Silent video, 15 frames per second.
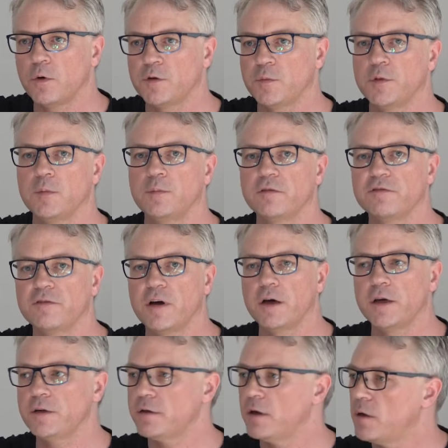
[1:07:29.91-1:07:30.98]
What did people
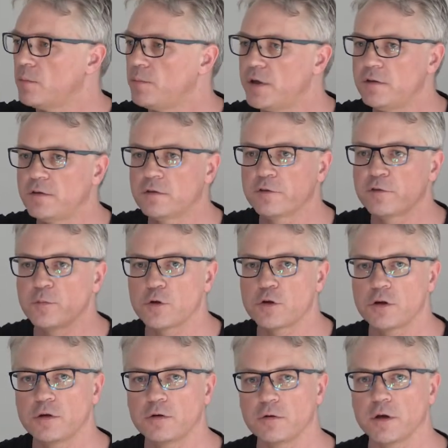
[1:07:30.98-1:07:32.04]
find? Pieces of
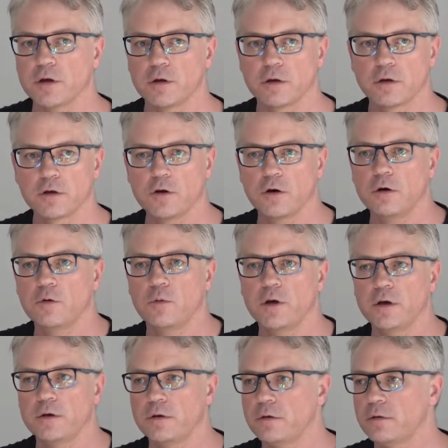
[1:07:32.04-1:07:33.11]
machinery.
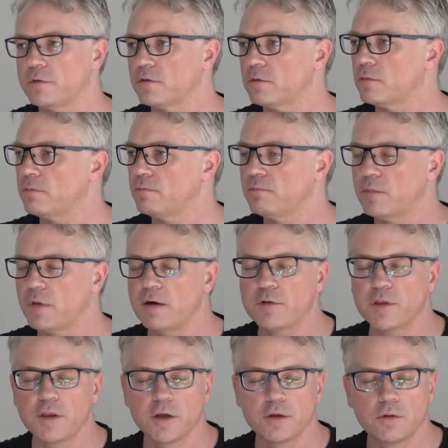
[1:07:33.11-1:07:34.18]
Cogwheels and
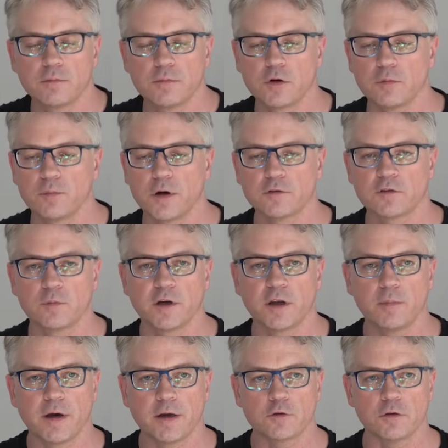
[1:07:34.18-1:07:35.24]
everything you could
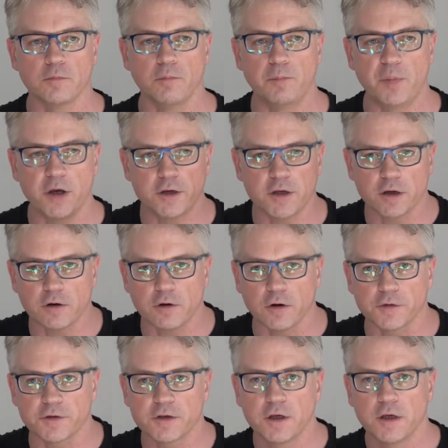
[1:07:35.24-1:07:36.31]
possibly imagine, burning
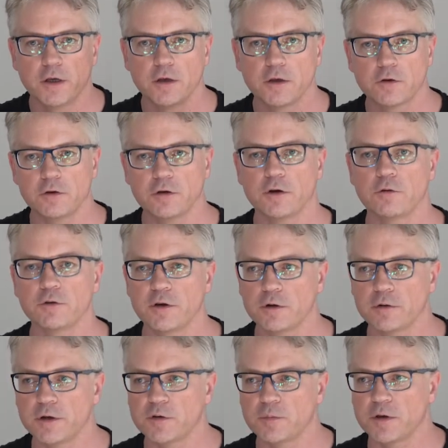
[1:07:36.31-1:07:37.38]
hot. Couldn't go
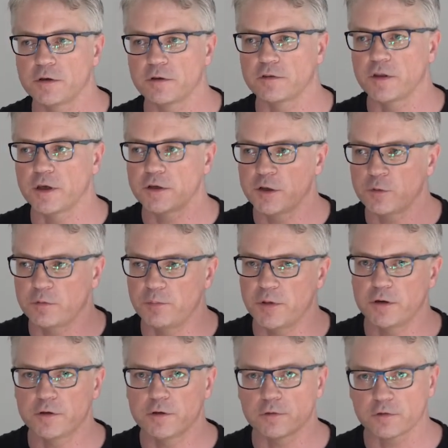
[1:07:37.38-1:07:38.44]
near it because then you would
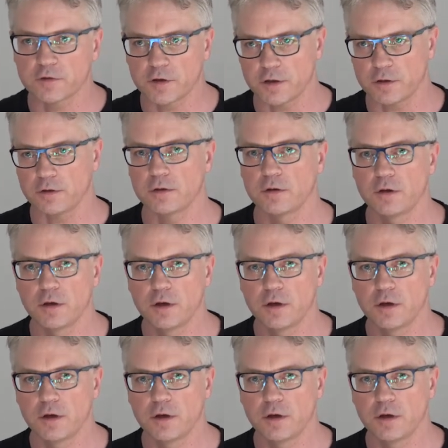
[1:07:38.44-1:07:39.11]
burn your skin.